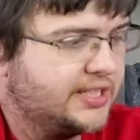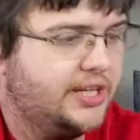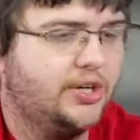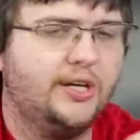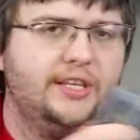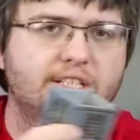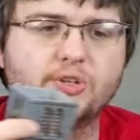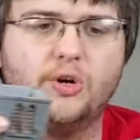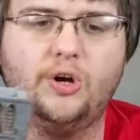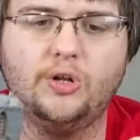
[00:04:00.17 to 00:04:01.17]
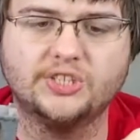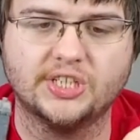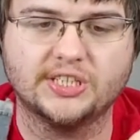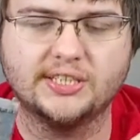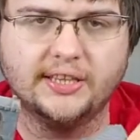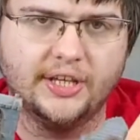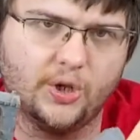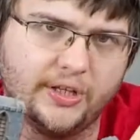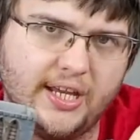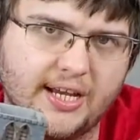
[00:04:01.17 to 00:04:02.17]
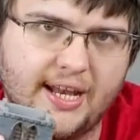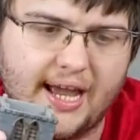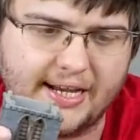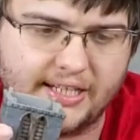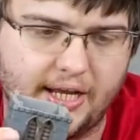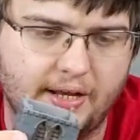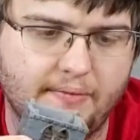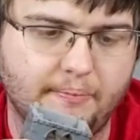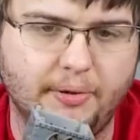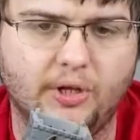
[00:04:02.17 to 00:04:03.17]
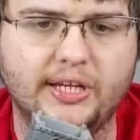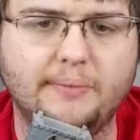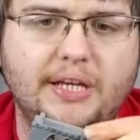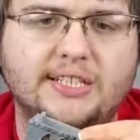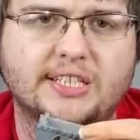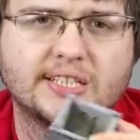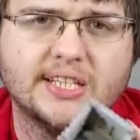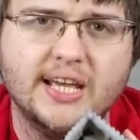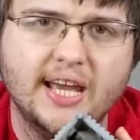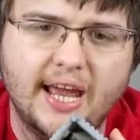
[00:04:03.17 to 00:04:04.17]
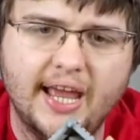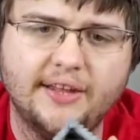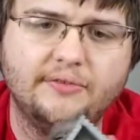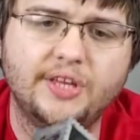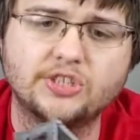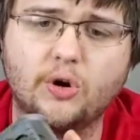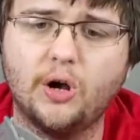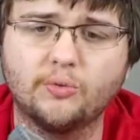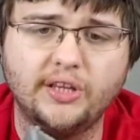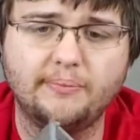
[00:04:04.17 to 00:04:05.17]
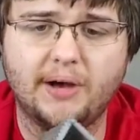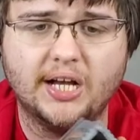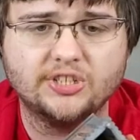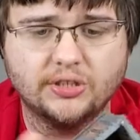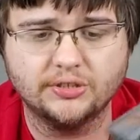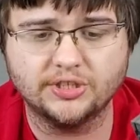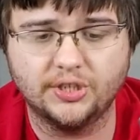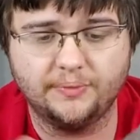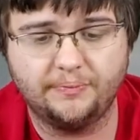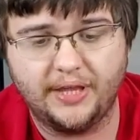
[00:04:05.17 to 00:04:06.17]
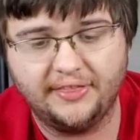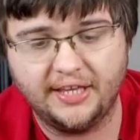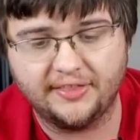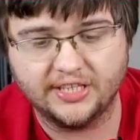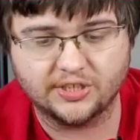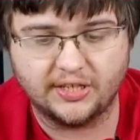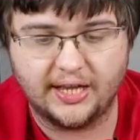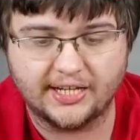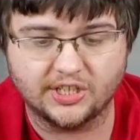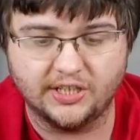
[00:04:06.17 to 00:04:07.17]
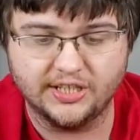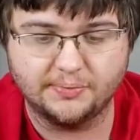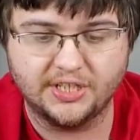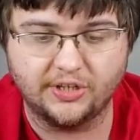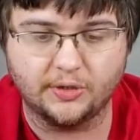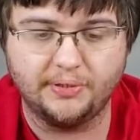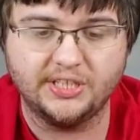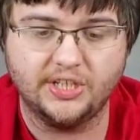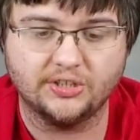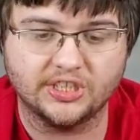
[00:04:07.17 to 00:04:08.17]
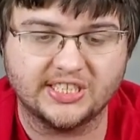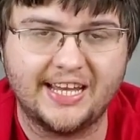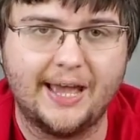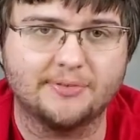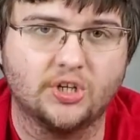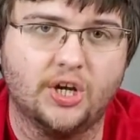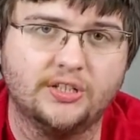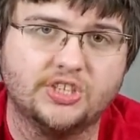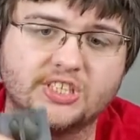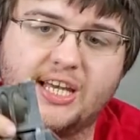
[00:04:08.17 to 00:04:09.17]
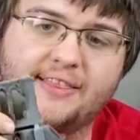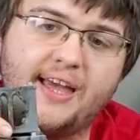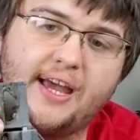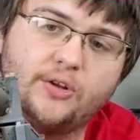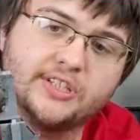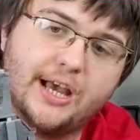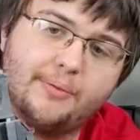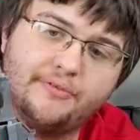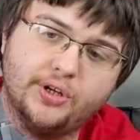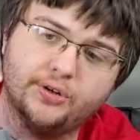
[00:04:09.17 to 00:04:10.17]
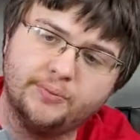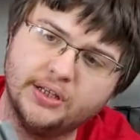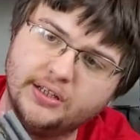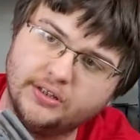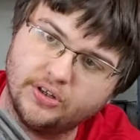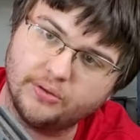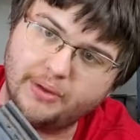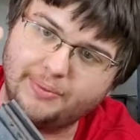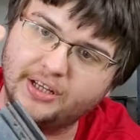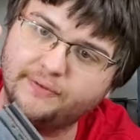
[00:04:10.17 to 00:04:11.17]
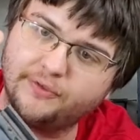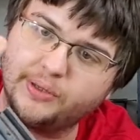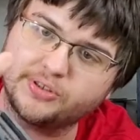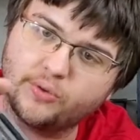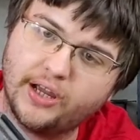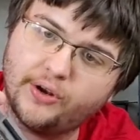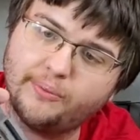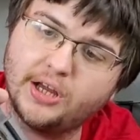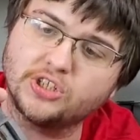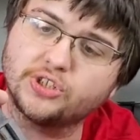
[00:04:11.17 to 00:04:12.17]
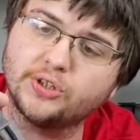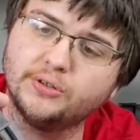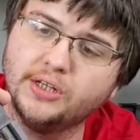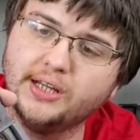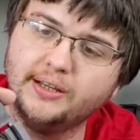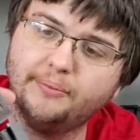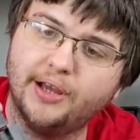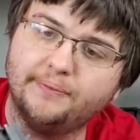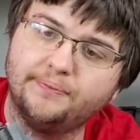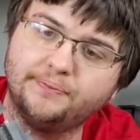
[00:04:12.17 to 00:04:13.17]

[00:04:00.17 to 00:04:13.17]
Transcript: in here, and these are all just little knickknacks and building pieces. And these are all really modular, so I think this particular piece here just snaps on just like that on top of here. Or maybe it flips around, I'm not sure. But